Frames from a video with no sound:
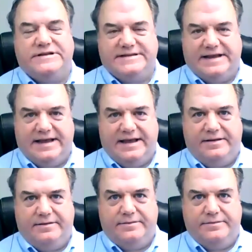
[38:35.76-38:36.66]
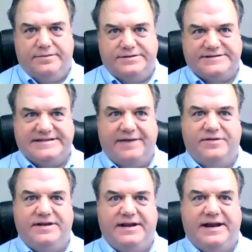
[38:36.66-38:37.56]
say
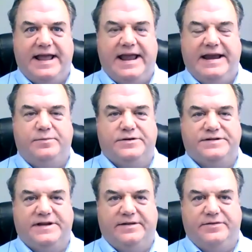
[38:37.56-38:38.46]
70 to 80%